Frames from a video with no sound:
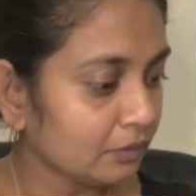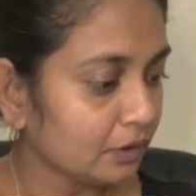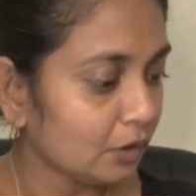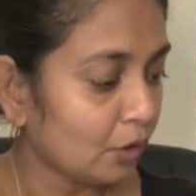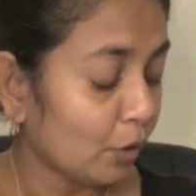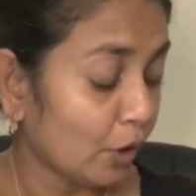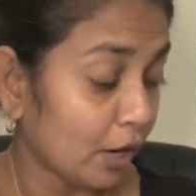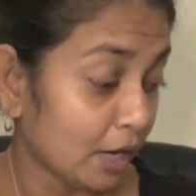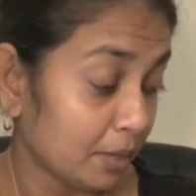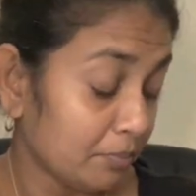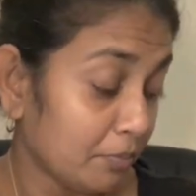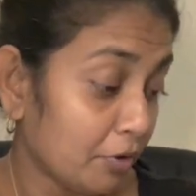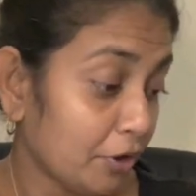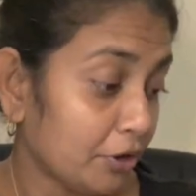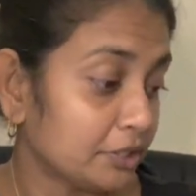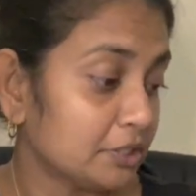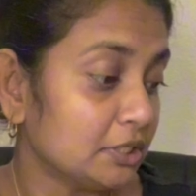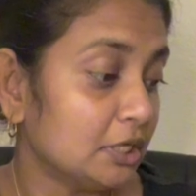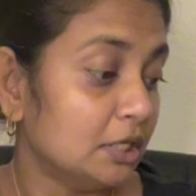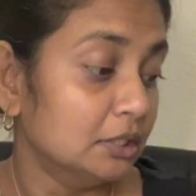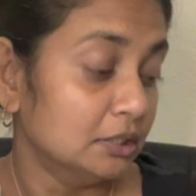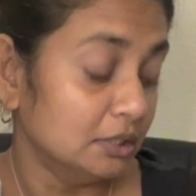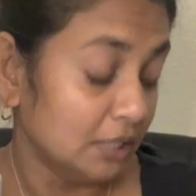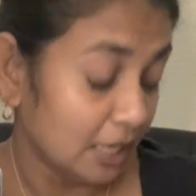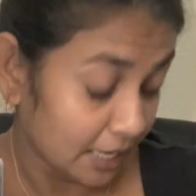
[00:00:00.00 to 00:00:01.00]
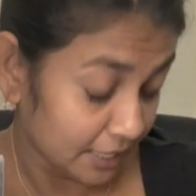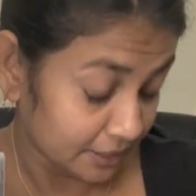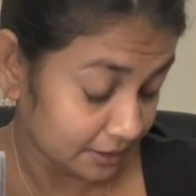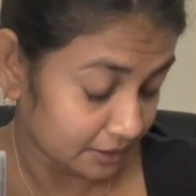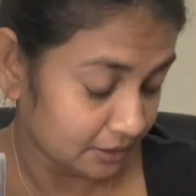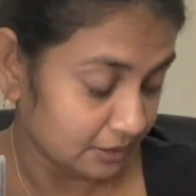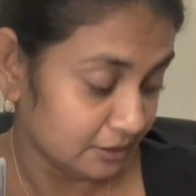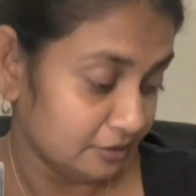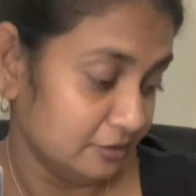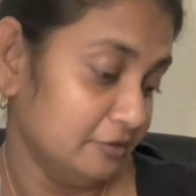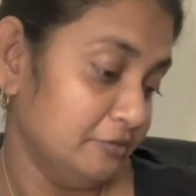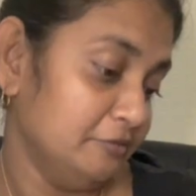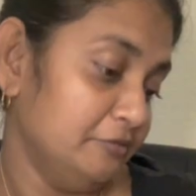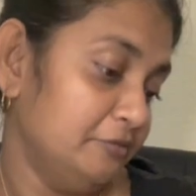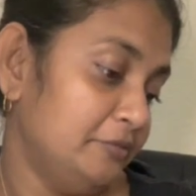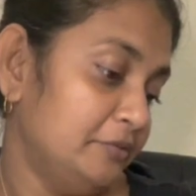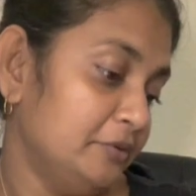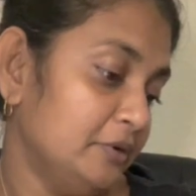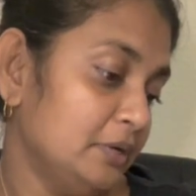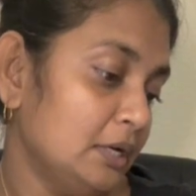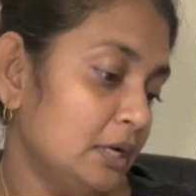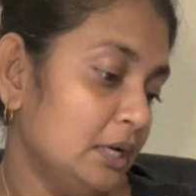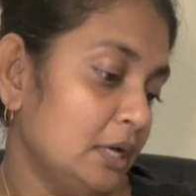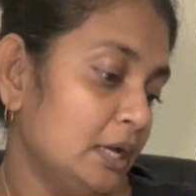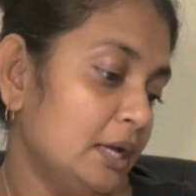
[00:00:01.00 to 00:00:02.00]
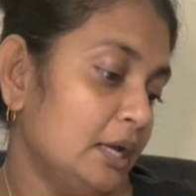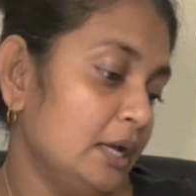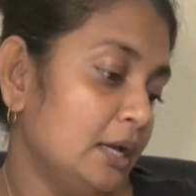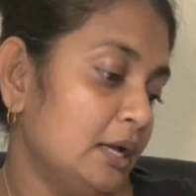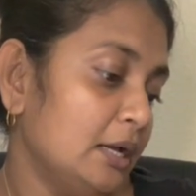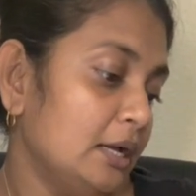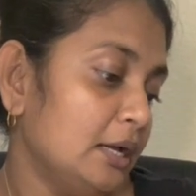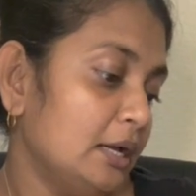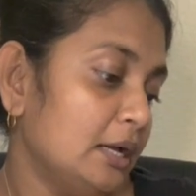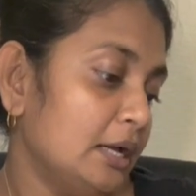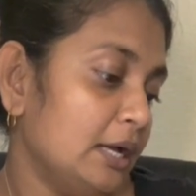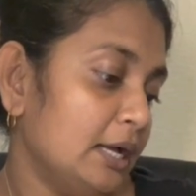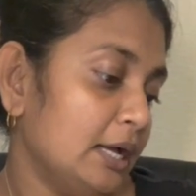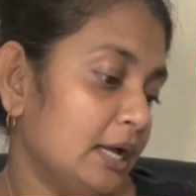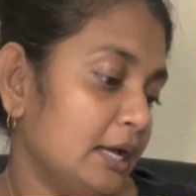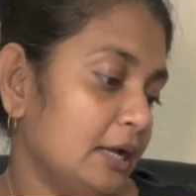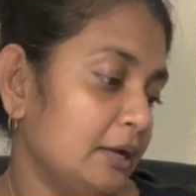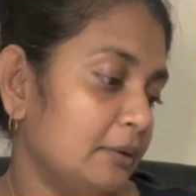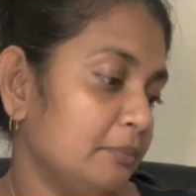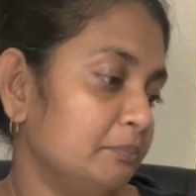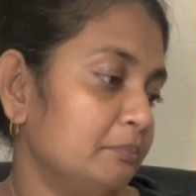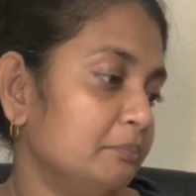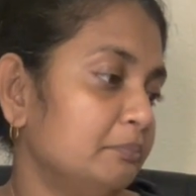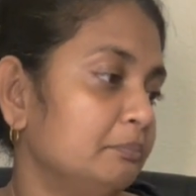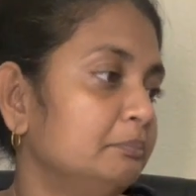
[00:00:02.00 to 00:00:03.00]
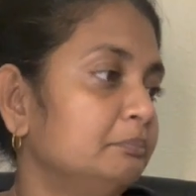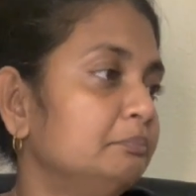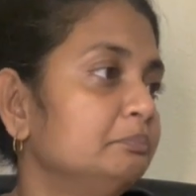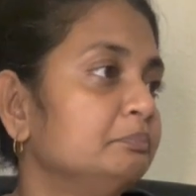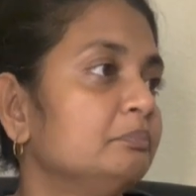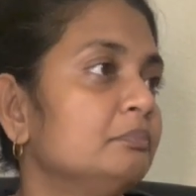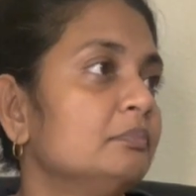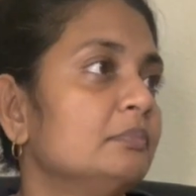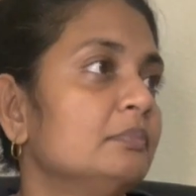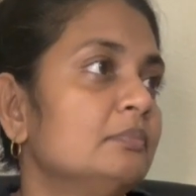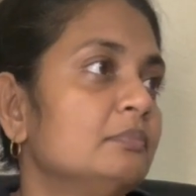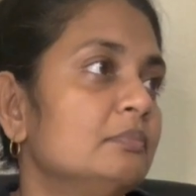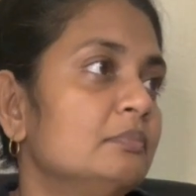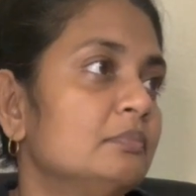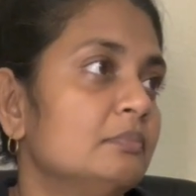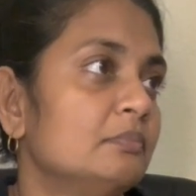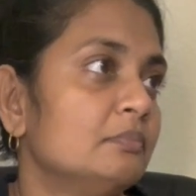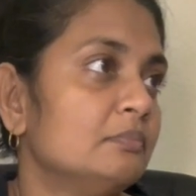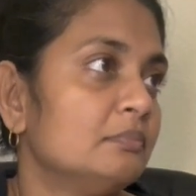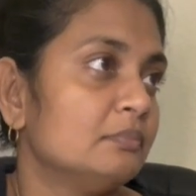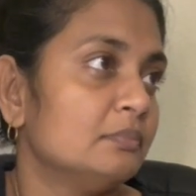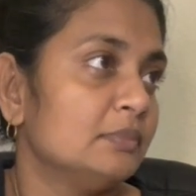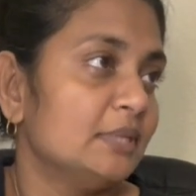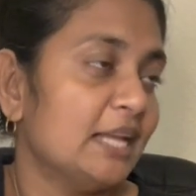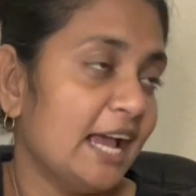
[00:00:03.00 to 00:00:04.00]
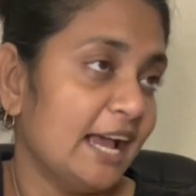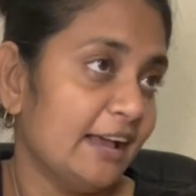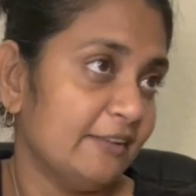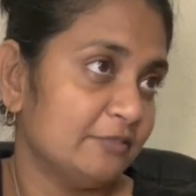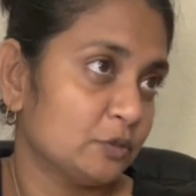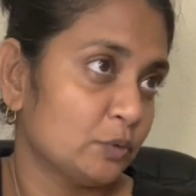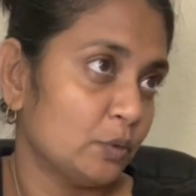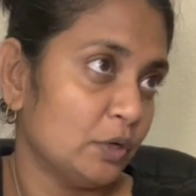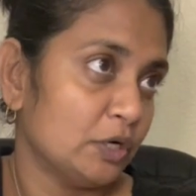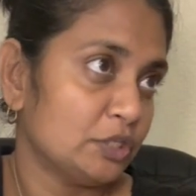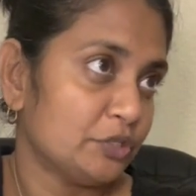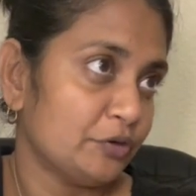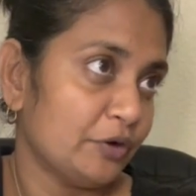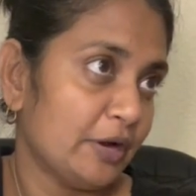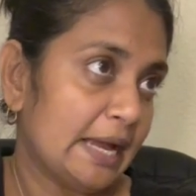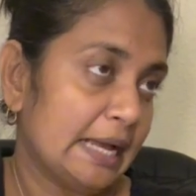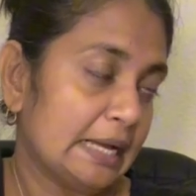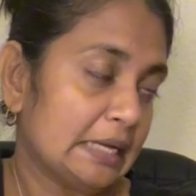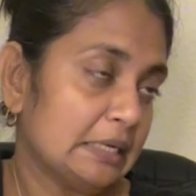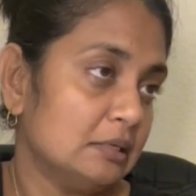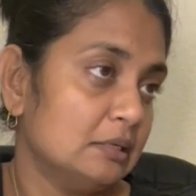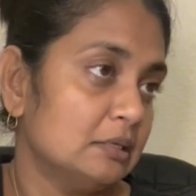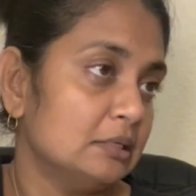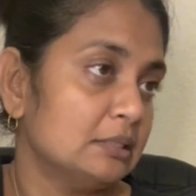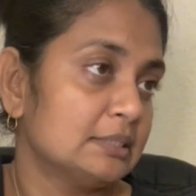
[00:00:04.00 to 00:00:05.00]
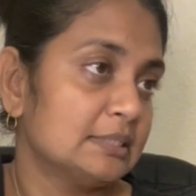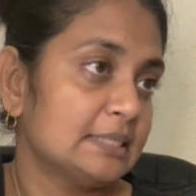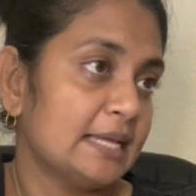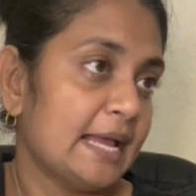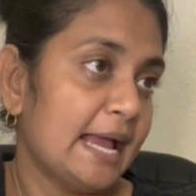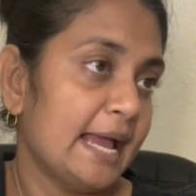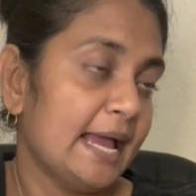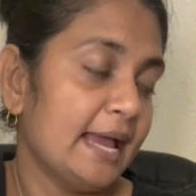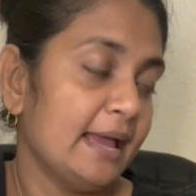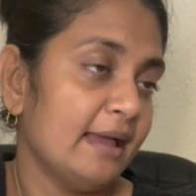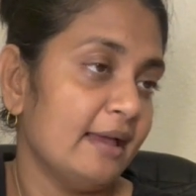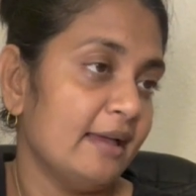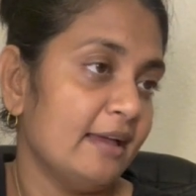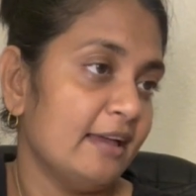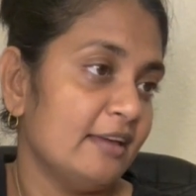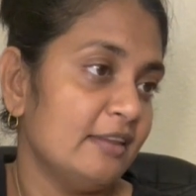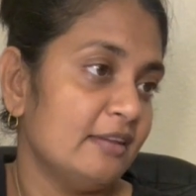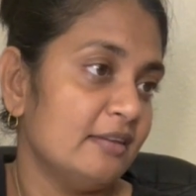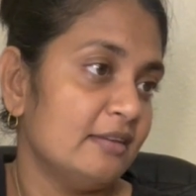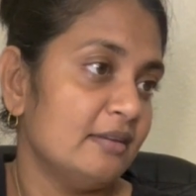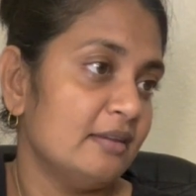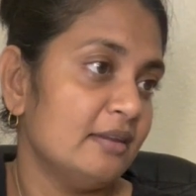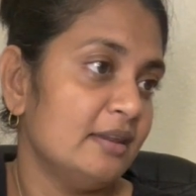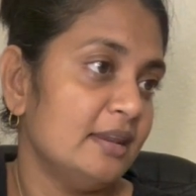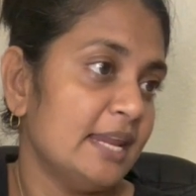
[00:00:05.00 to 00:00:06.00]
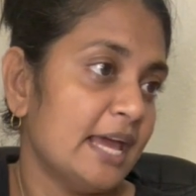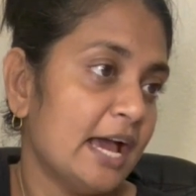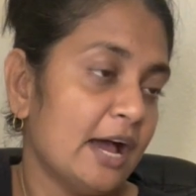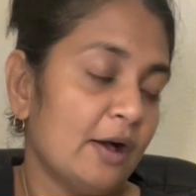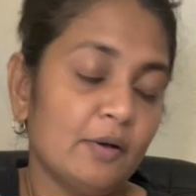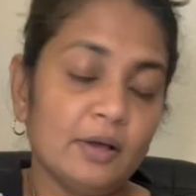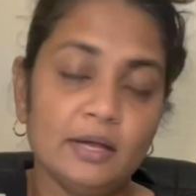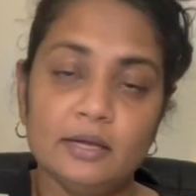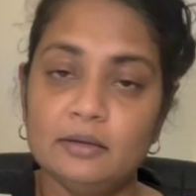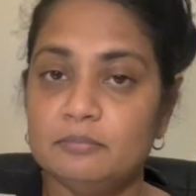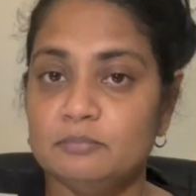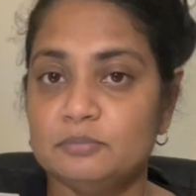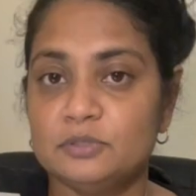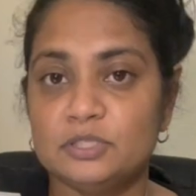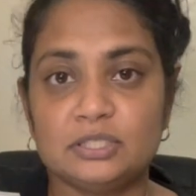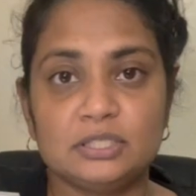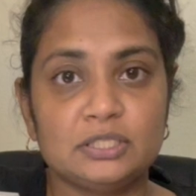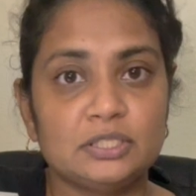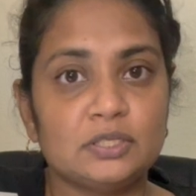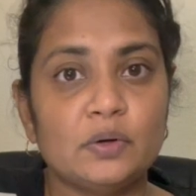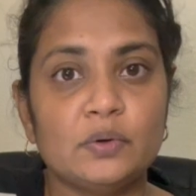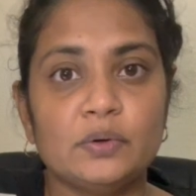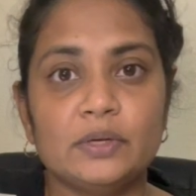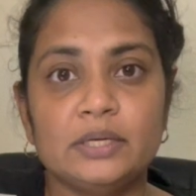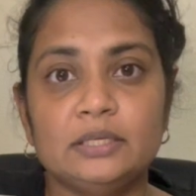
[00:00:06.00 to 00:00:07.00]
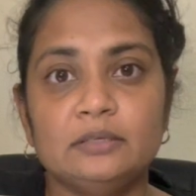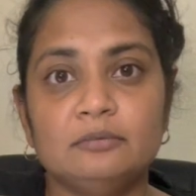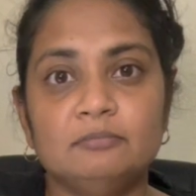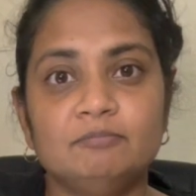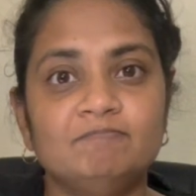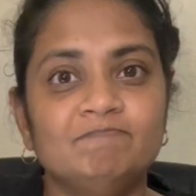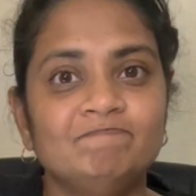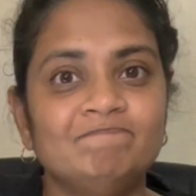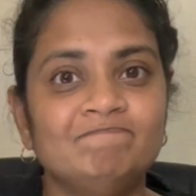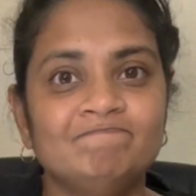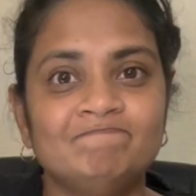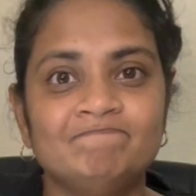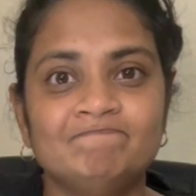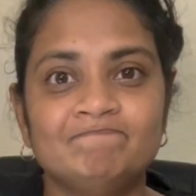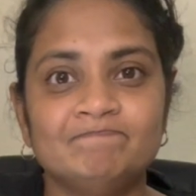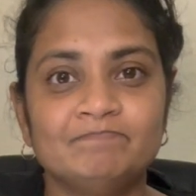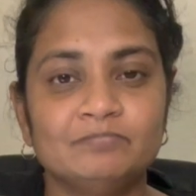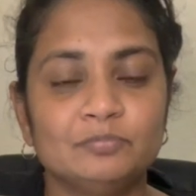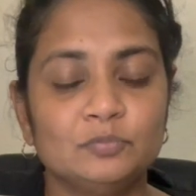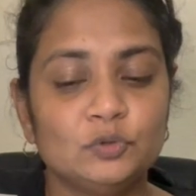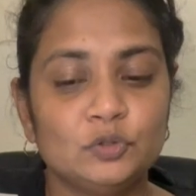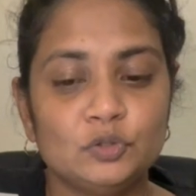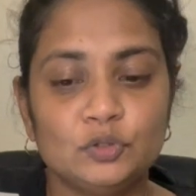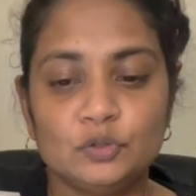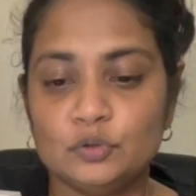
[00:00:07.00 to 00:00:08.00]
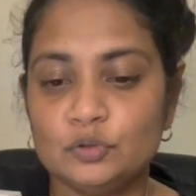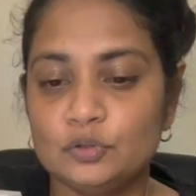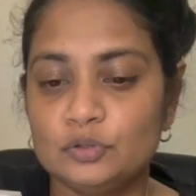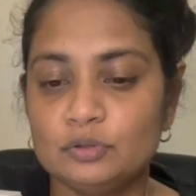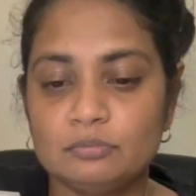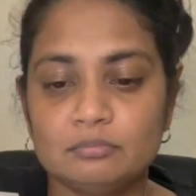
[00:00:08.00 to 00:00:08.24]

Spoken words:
or I marked a lot of the half square triangles, and now I'm just sewing two